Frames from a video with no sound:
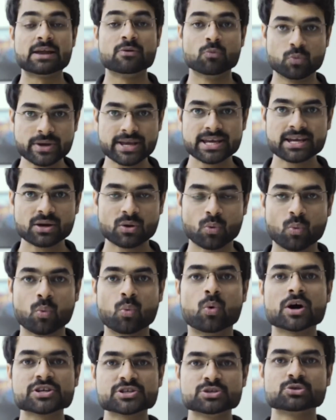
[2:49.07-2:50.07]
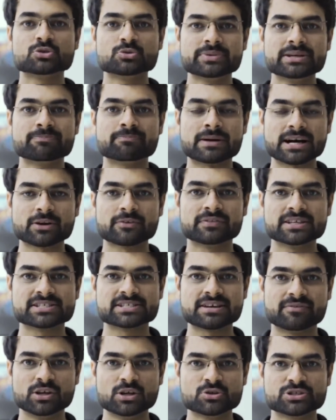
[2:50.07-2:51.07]
And we want you to be part
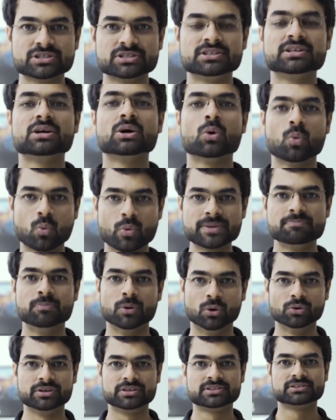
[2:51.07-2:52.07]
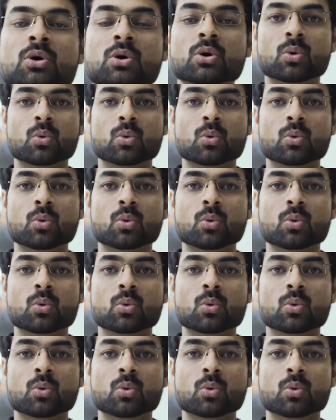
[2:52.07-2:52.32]
of this revolution with Bolt.